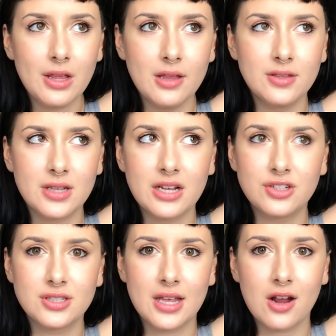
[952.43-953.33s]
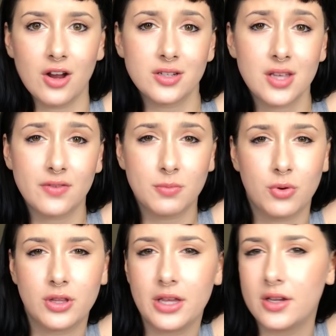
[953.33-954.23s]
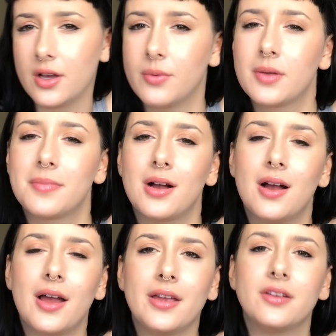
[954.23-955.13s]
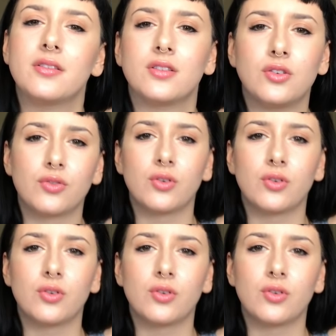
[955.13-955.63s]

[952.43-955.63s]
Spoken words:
And this guy's just like on his hoverboard, like going by, you know, the little